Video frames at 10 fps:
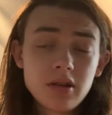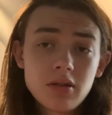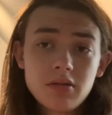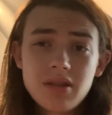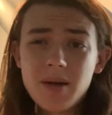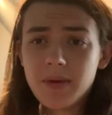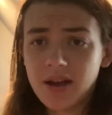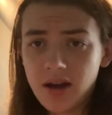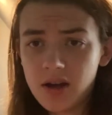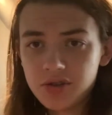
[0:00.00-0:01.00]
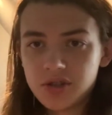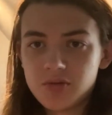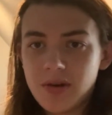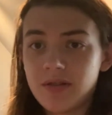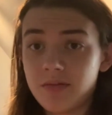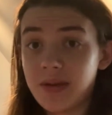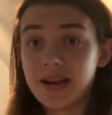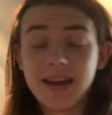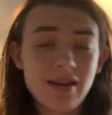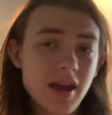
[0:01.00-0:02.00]
not be unconscious rather than being
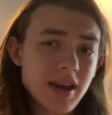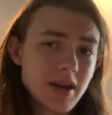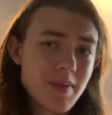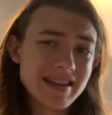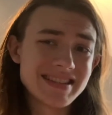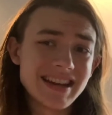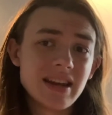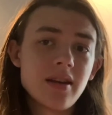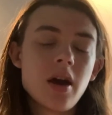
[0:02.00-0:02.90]
incapacitated